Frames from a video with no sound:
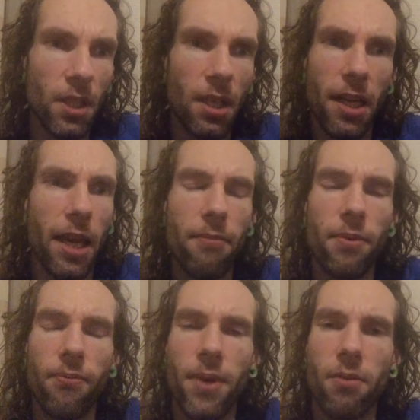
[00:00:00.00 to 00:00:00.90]
And I
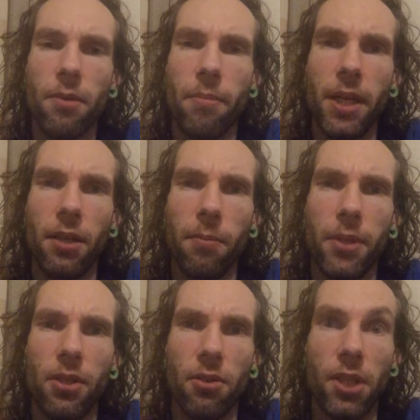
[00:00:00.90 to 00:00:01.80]
haven't found a bigger
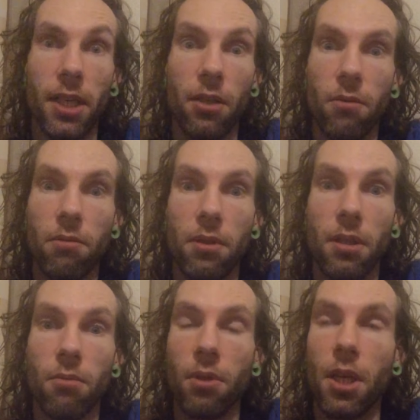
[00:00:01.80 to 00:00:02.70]
because I don't
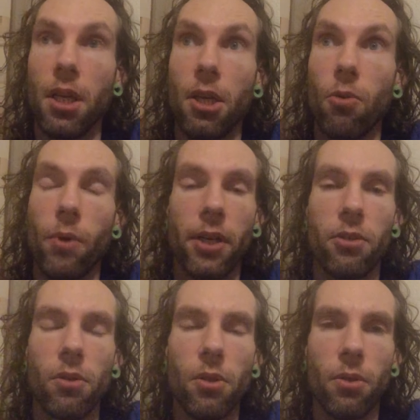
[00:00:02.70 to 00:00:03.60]
know where
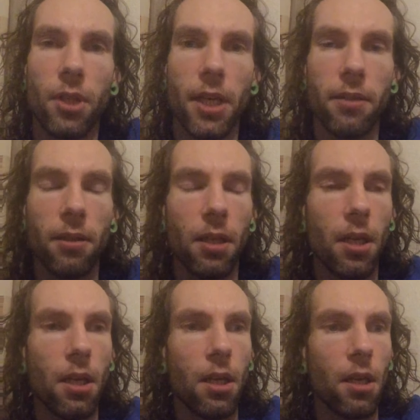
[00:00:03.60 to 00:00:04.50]
to look yet.
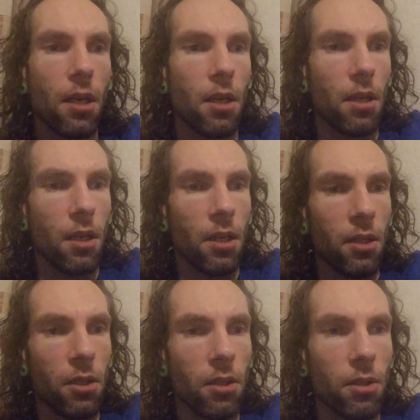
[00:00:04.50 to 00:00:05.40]

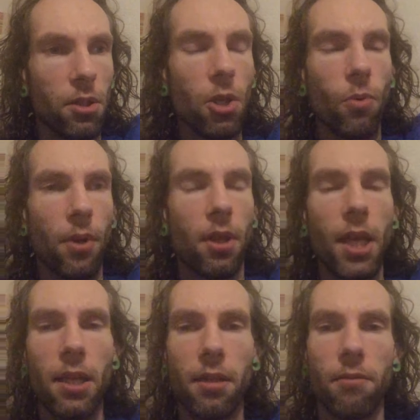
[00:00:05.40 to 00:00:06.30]
So with
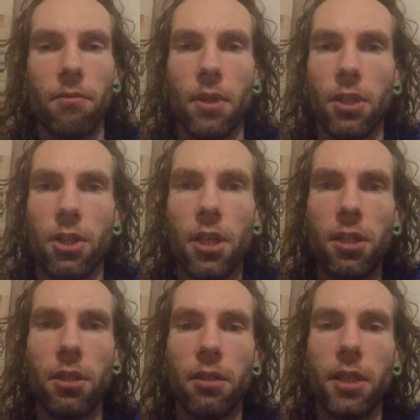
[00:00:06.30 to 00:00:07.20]
that
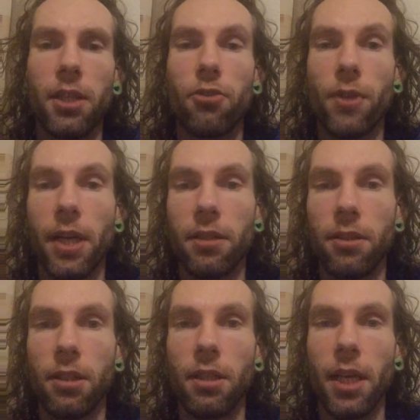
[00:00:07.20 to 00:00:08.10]
adjusted, I tried
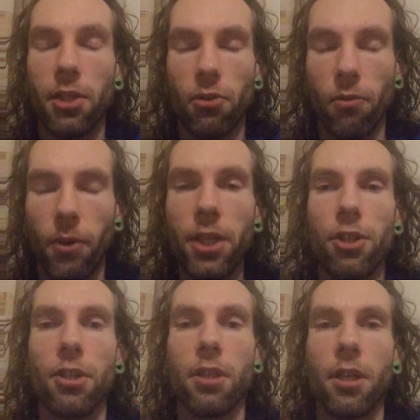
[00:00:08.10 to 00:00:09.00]
the
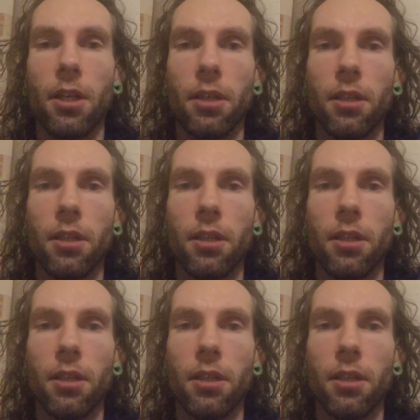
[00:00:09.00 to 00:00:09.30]
acceleration